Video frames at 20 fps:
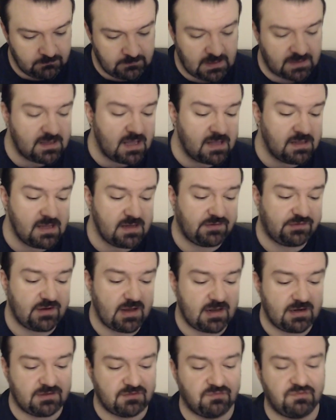and then they
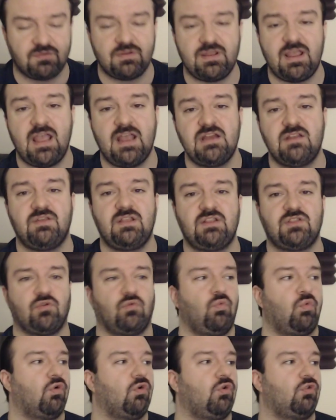said at the very end of it, the
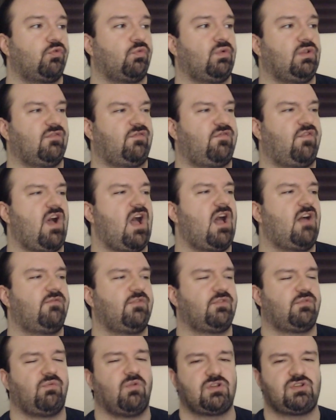world will evolve
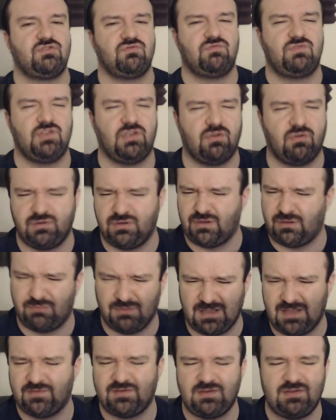with what you do. And you're like,
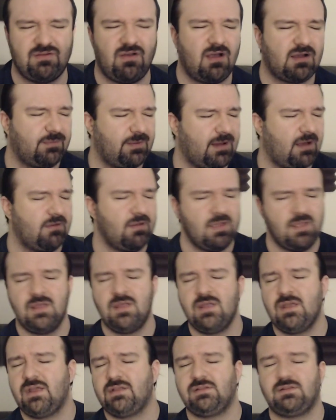what the hell is he talking about?
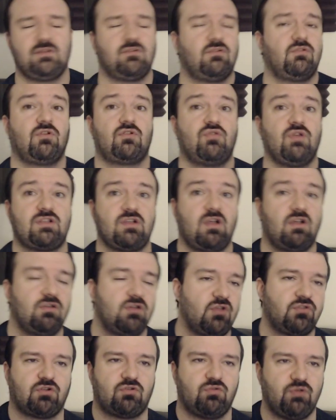And then they go to a quick,
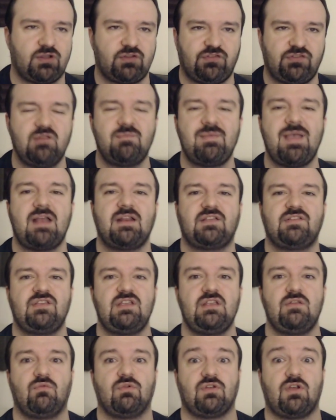another quick cinematic
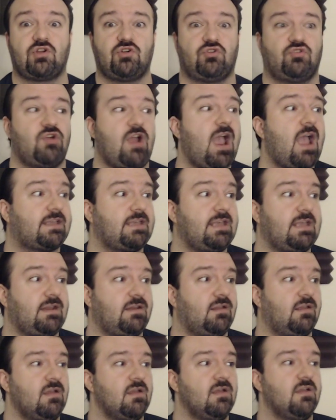scene where a
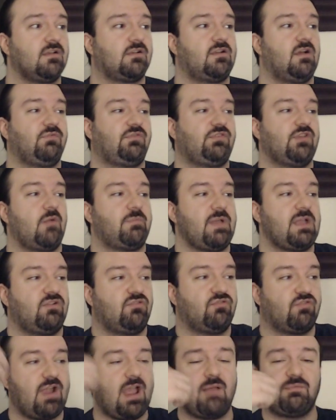kraken comes up and
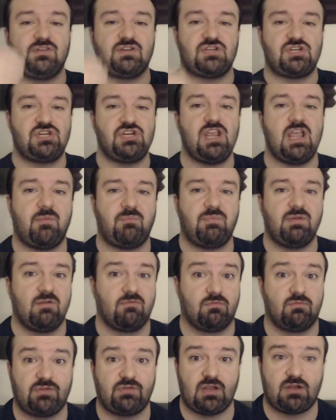grabs a ship, and
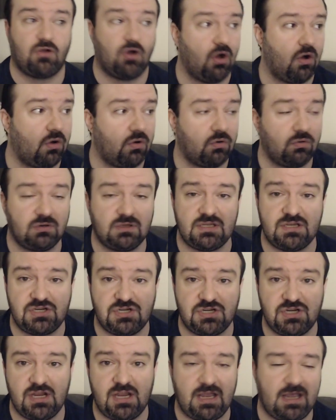everyone's like, holy
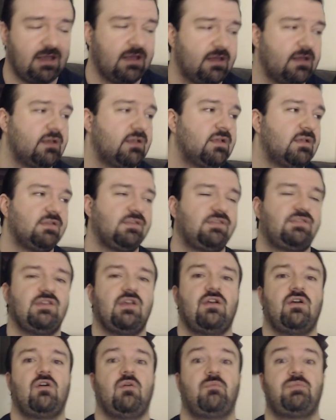shit!
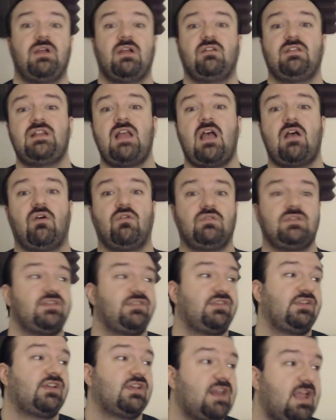So apparently, not only
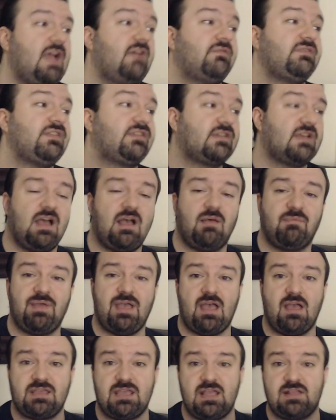is it going to have this
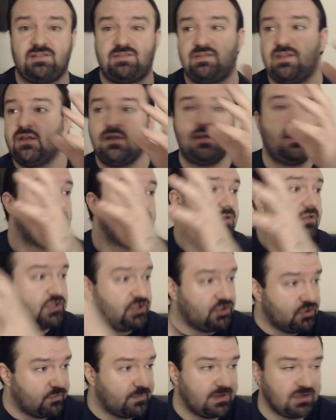combat against
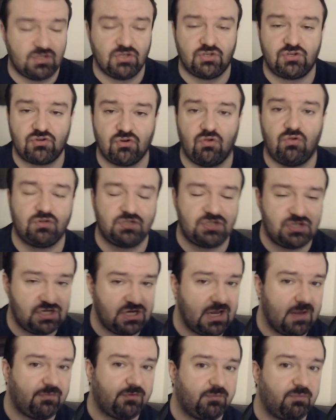human-controlled
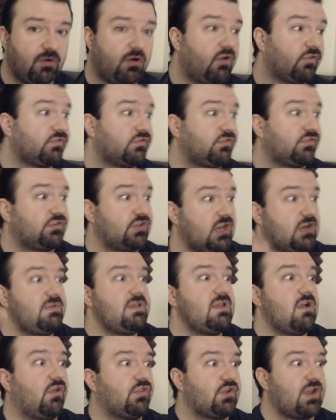ships, but also there's going to
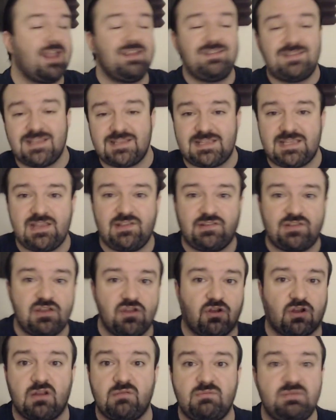be other entities that
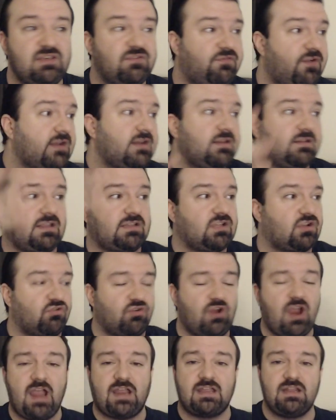you're going to be fighting, like the
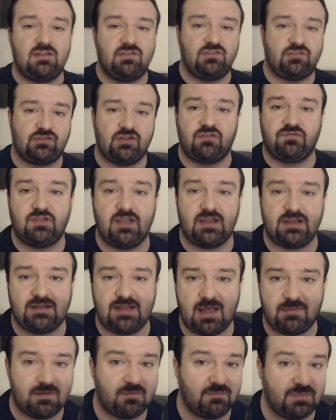kraken and stuff like
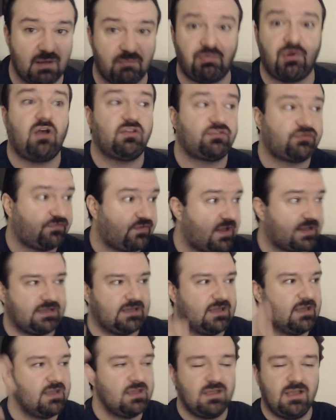that. Maybe it'll be a boss
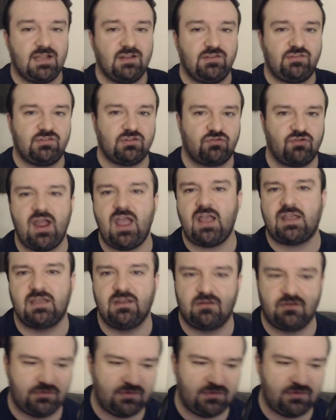fight against the kraken or